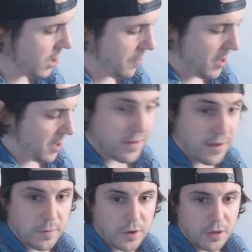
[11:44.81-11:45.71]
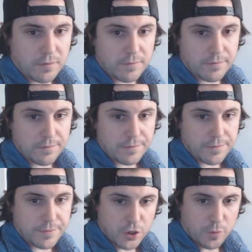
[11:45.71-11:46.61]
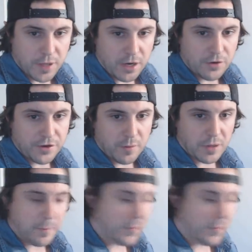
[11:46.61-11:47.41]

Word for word: Not my thing, but two players, you can